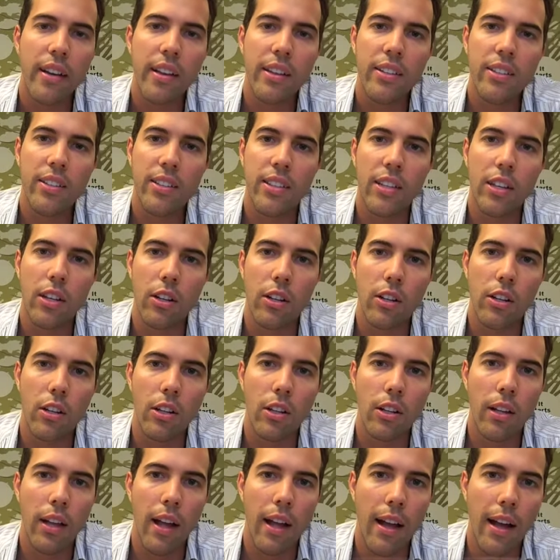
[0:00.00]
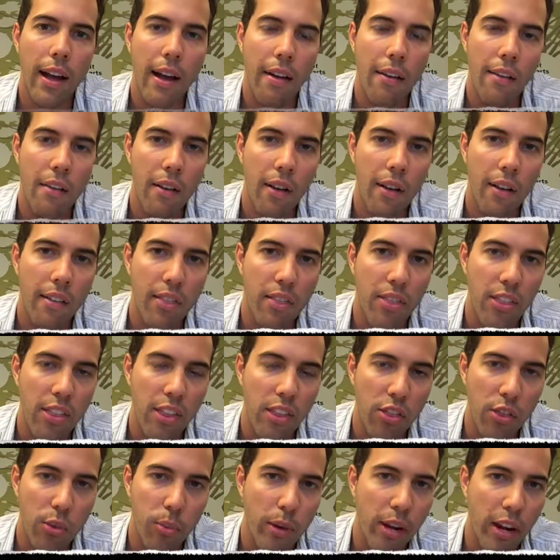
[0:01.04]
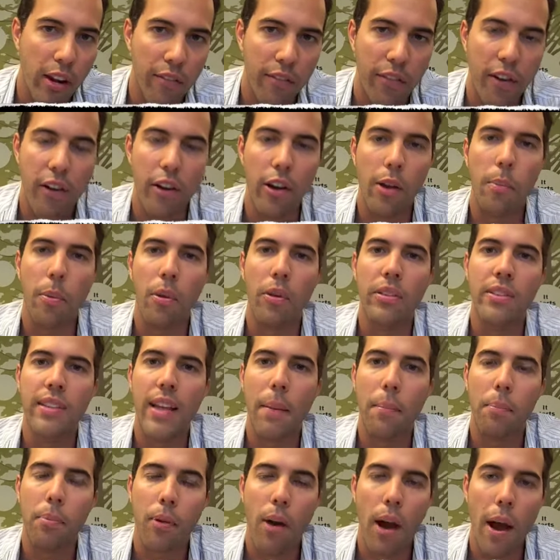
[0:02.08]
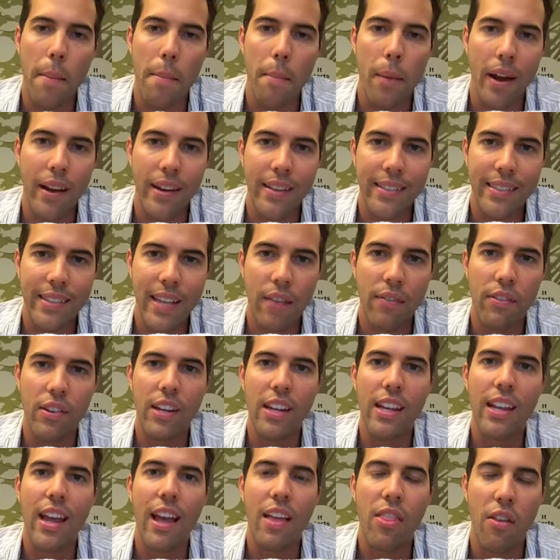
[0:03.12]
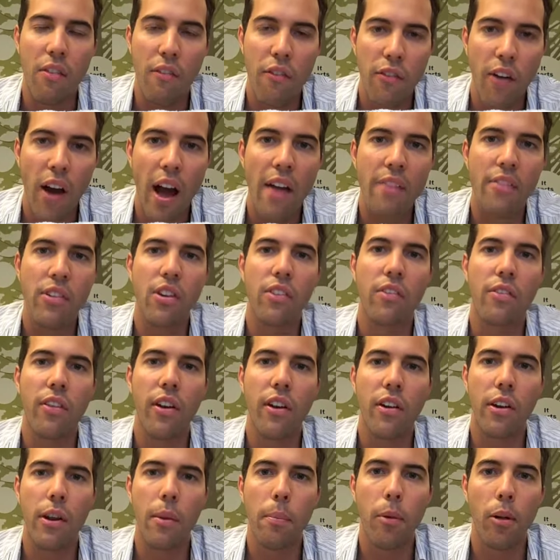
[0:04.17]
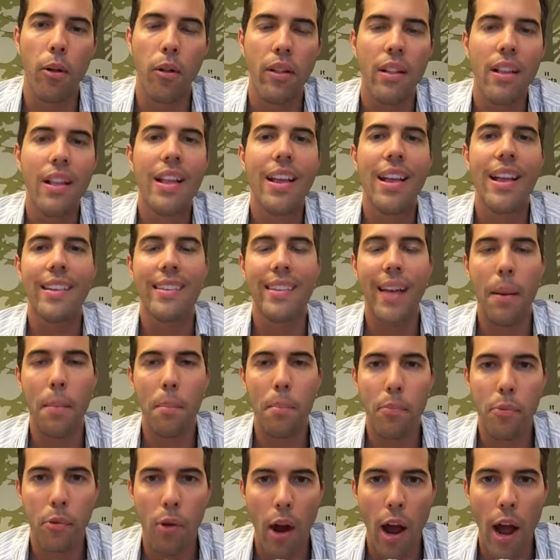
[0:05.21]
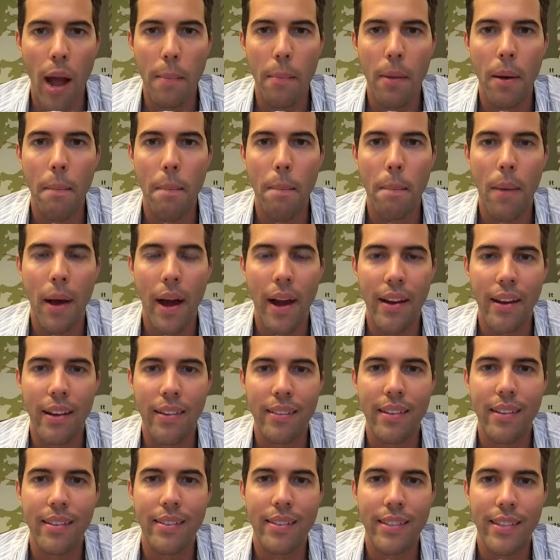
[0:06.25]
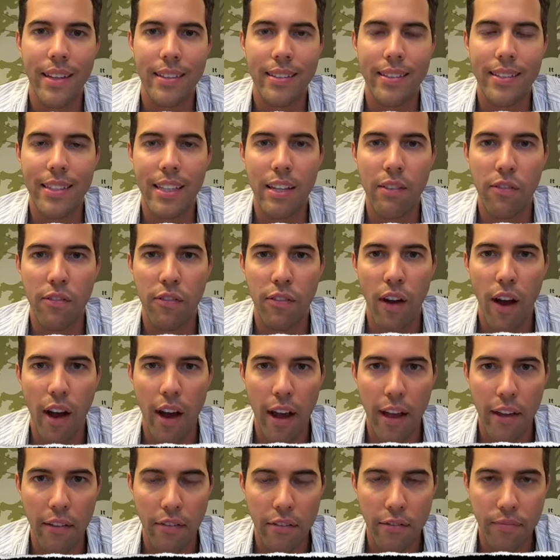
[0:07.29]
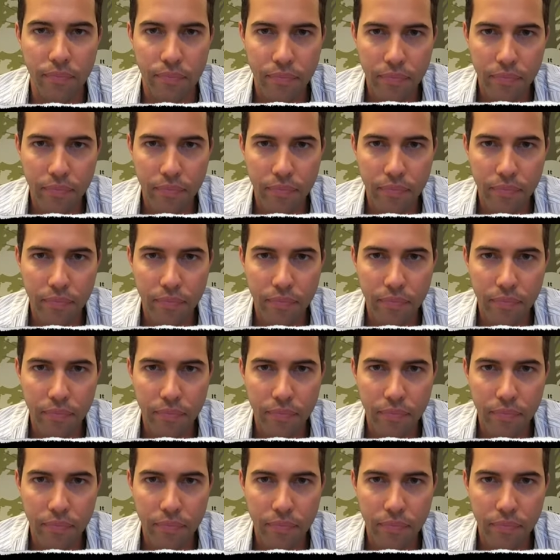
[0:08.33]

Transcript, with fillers: Still, uh, the three-year variable is at prime minus seventy, and the five-year variable is at prime minus sixty-five.